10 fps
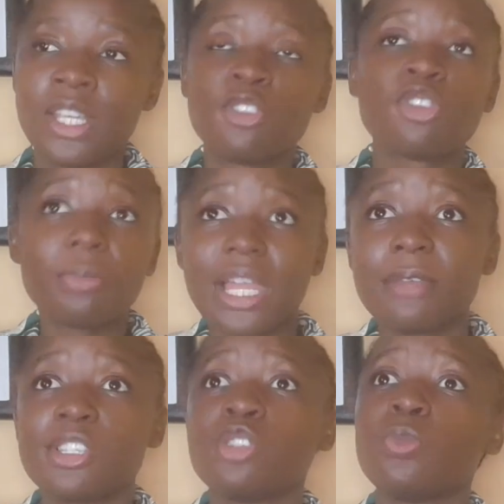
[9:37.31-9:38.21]

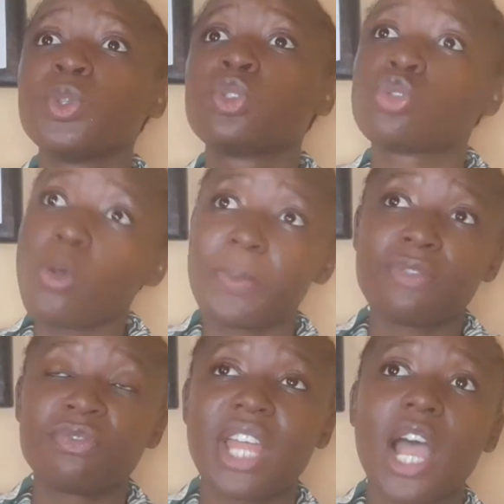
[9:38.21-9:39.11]
Sometimes it will be so
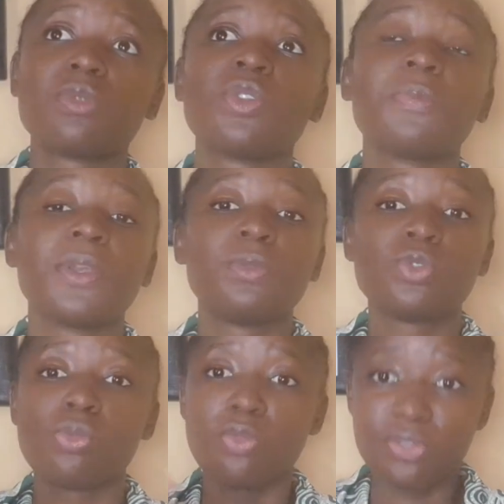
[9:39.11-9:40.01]
painful that I will not be able
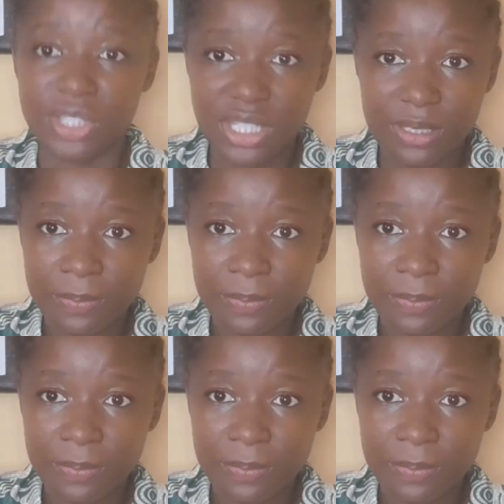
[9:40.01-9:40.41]
to move it.